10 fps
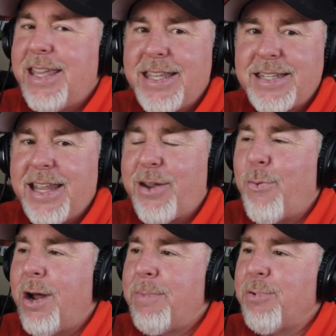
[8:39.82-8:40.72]
I think it's
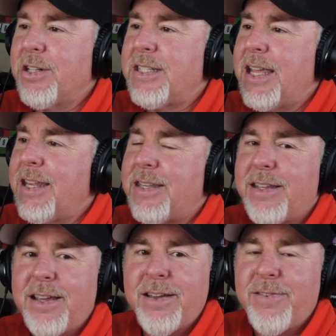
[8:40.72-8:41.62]
like
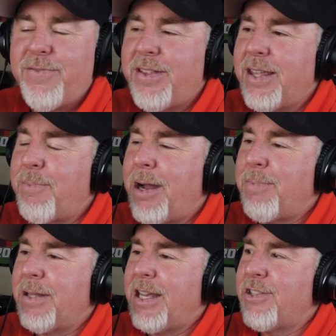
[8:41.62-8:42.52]
1% of the
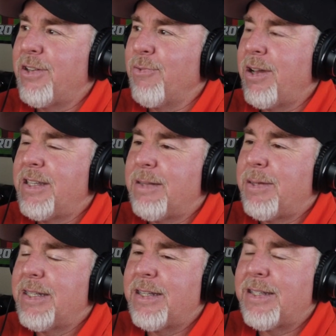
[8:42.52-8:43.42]
population runs
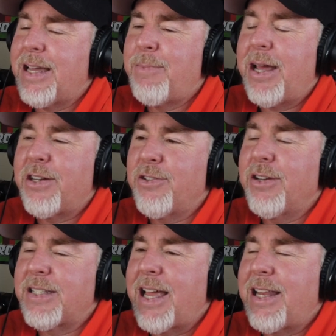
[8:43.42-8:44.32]
a business. I'm not
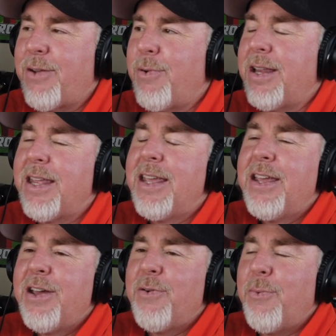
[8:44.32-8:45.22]
sure exactly what
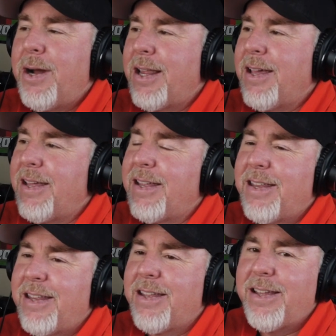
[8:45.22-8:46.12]
the
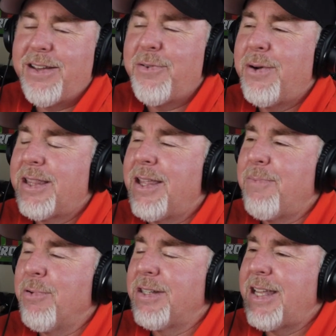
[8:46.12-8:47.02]

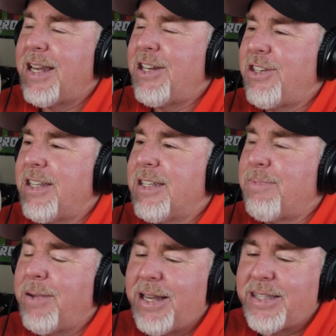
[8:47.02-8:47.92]
percentage
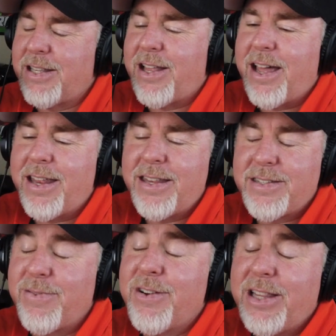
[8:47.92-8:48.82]
is, but it's a lot.
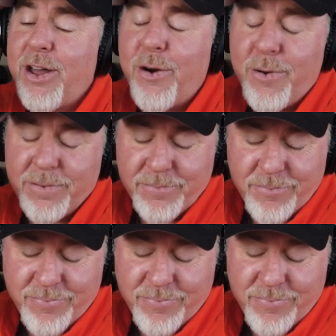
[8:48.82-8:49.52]
It's very low.